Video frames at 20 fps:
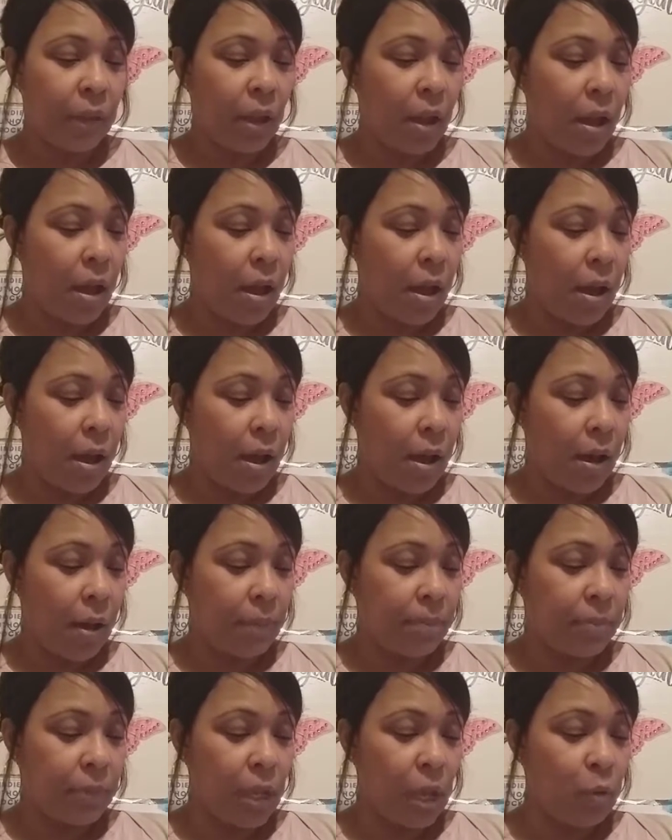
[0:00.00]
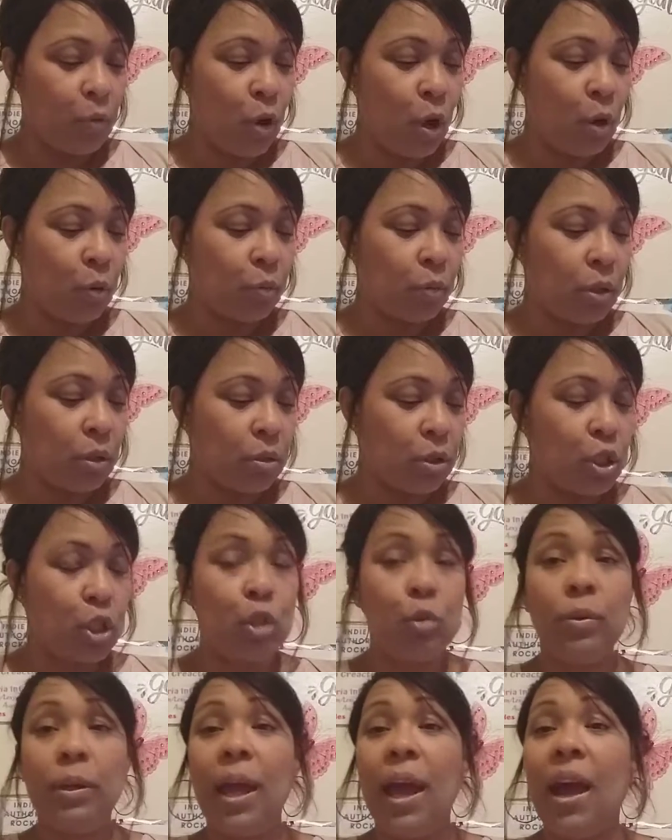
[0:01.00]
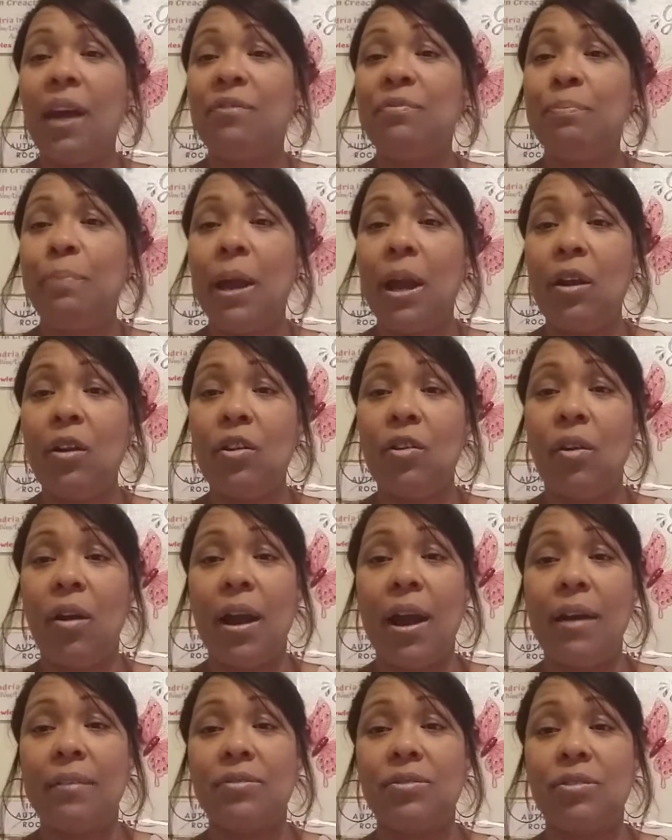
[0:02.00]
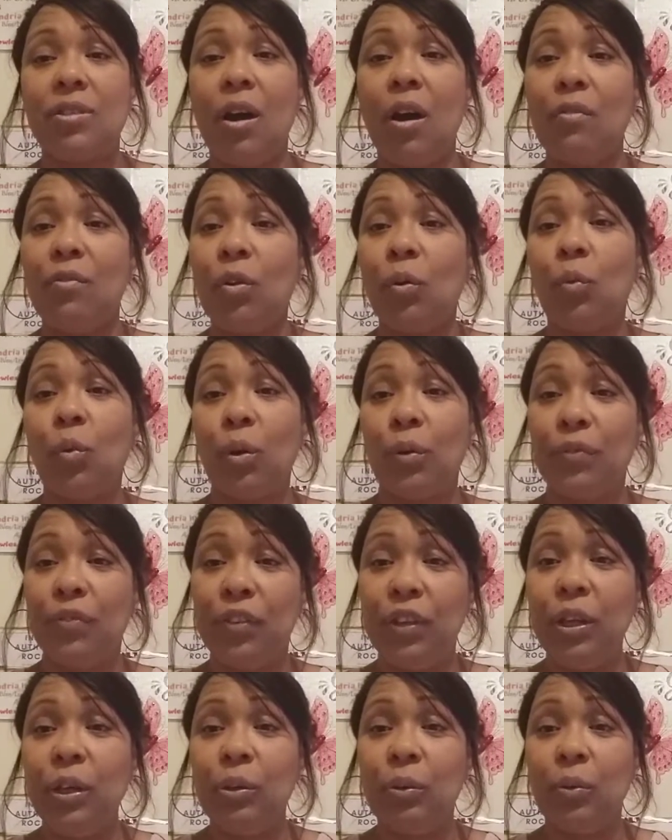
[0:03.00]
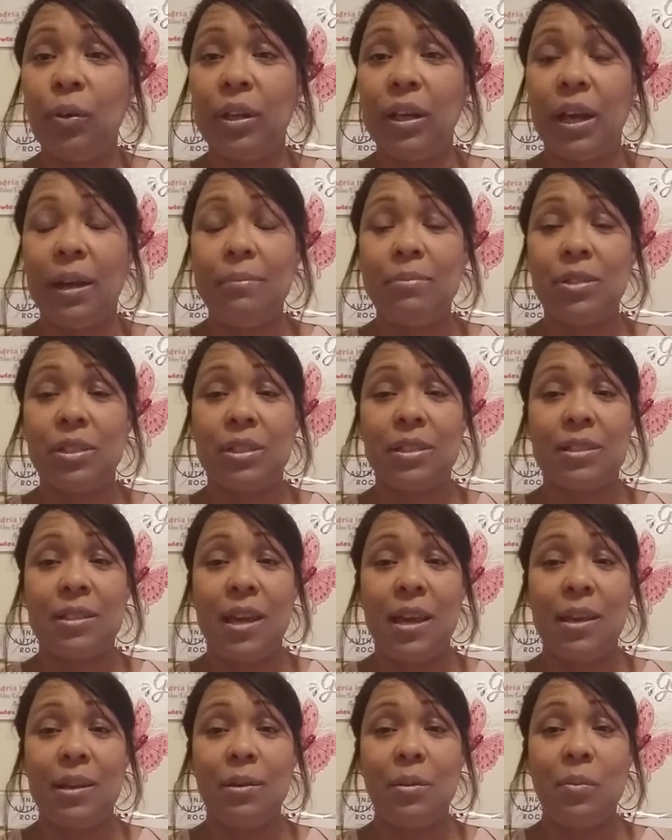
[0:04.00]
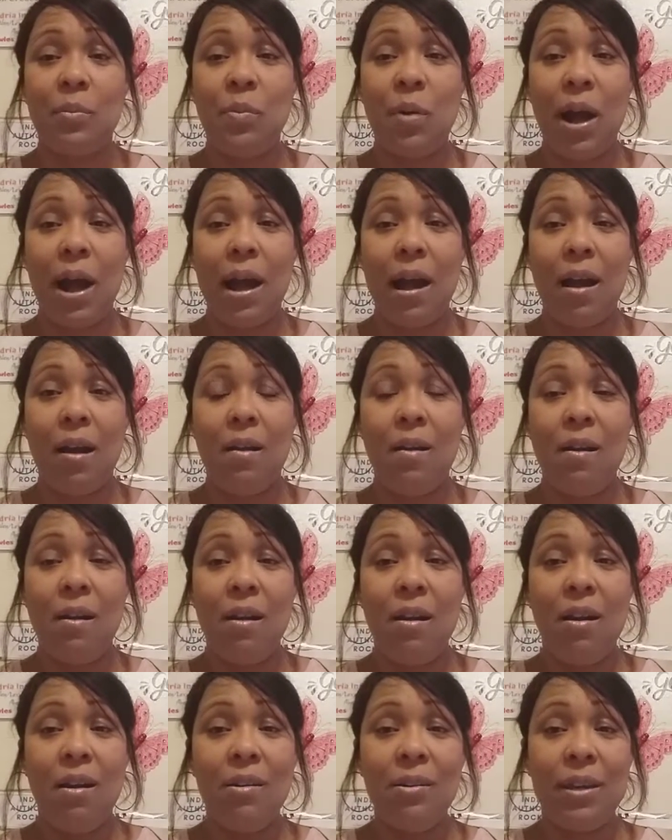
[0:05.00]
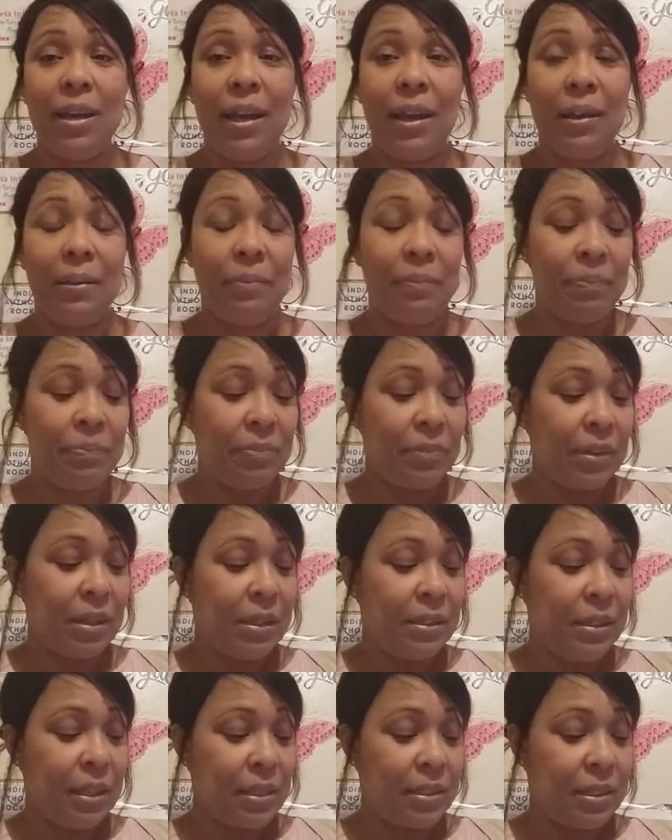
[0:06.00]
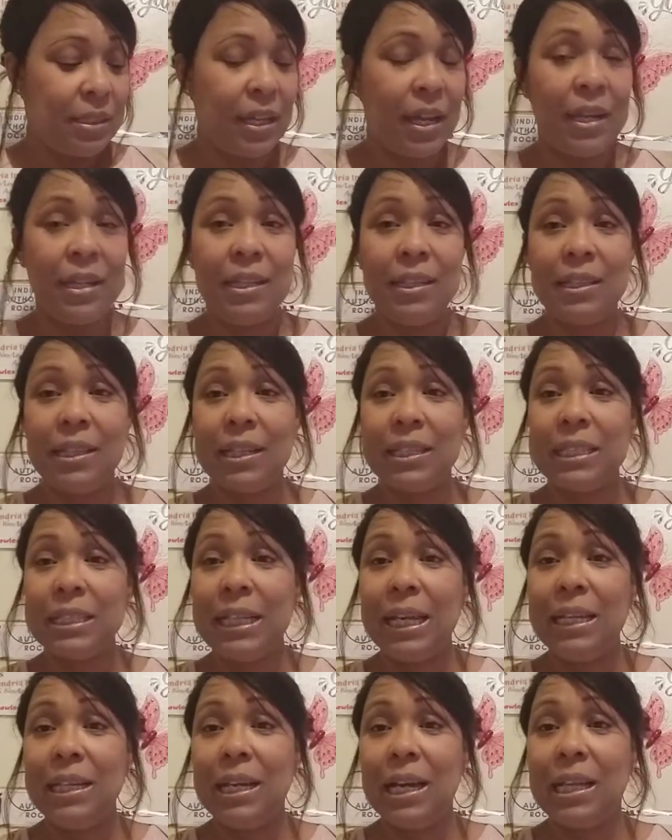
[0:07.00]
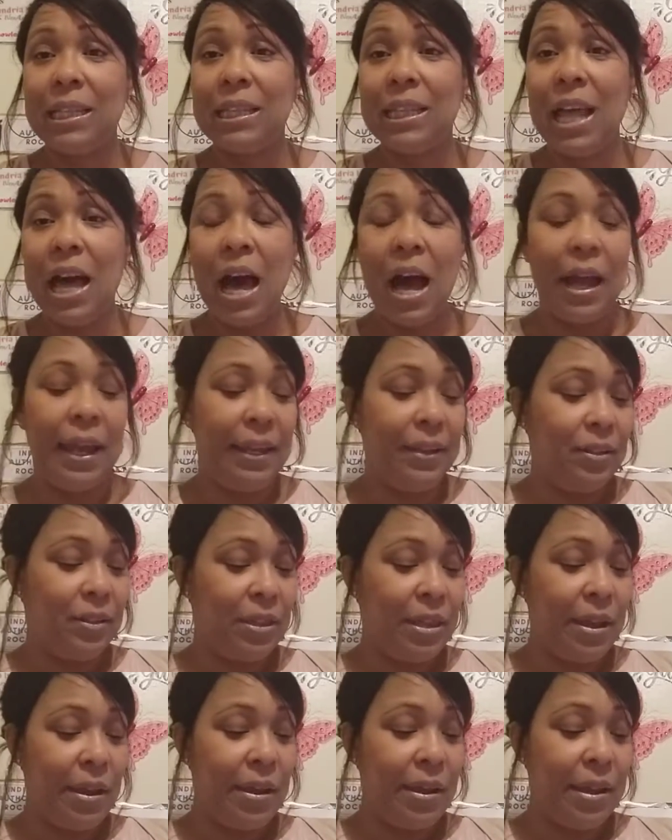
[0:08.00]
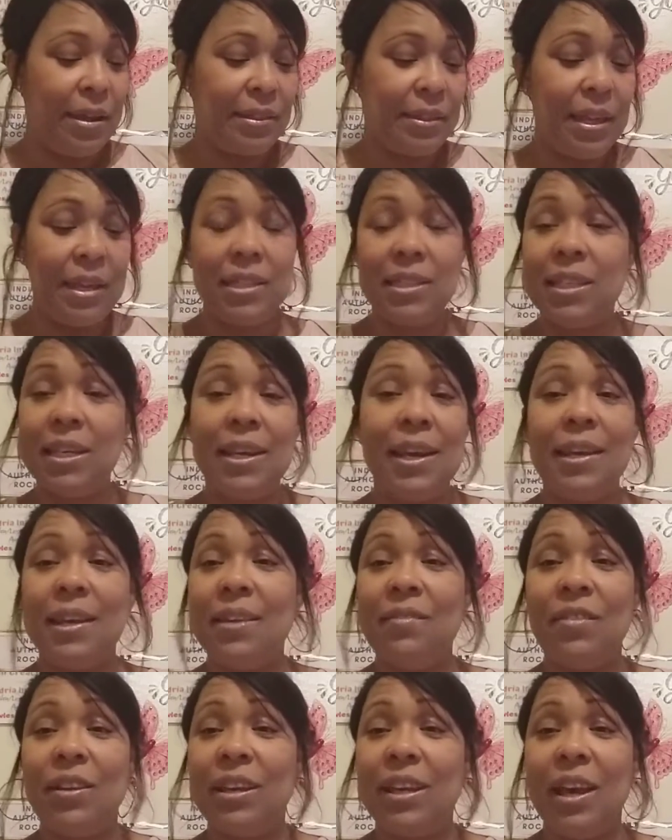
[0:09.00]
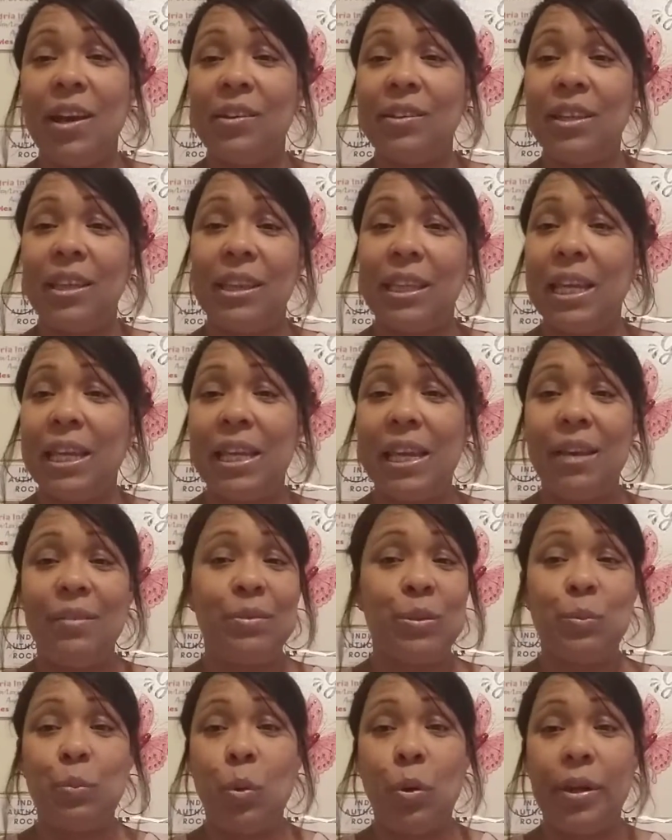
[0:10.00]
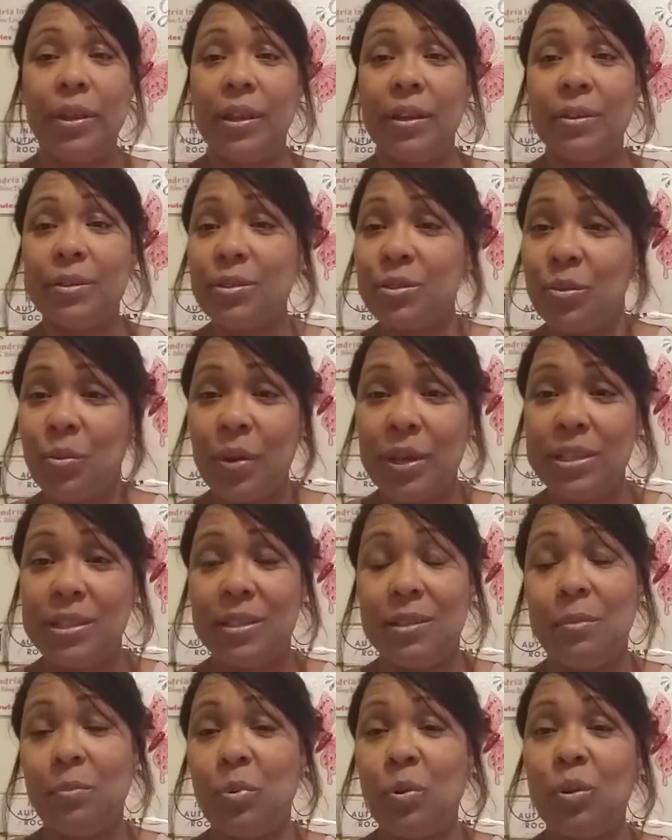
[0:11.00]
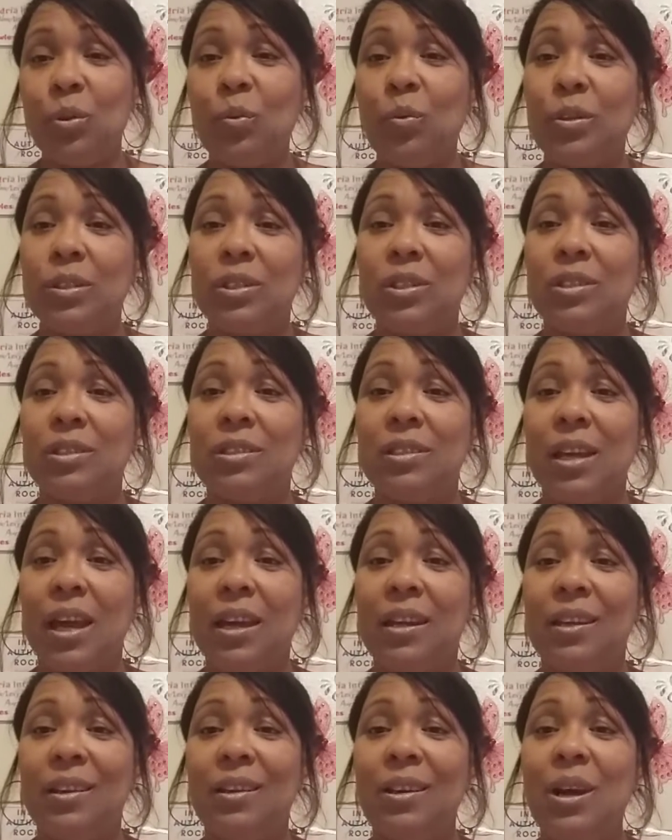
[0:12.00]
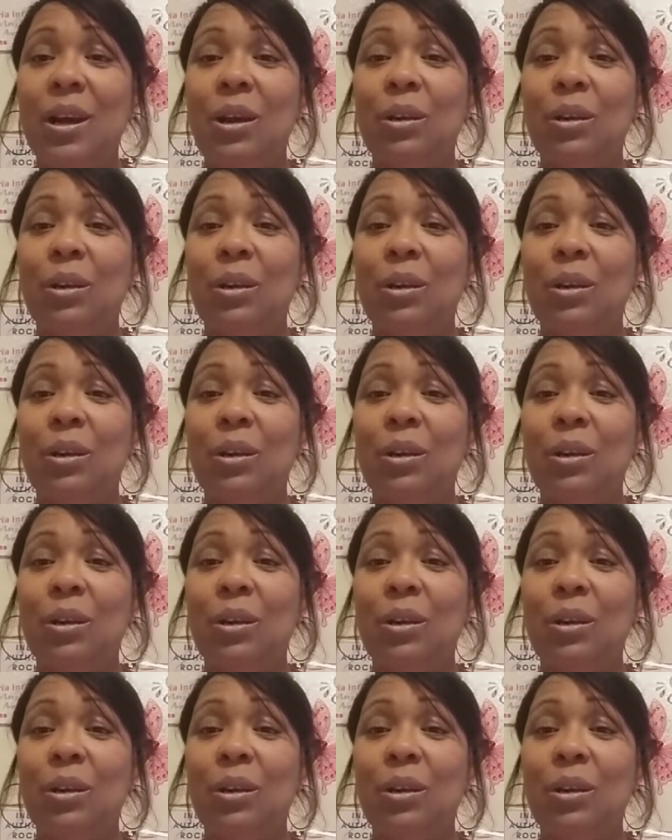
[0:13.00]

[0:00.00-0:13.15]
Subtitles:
2.5 paragraphs of a review, and I'm just like, wow, okay, that's kind of a lot. And they didn't even care that they gave spoilers away to the book, which is kind of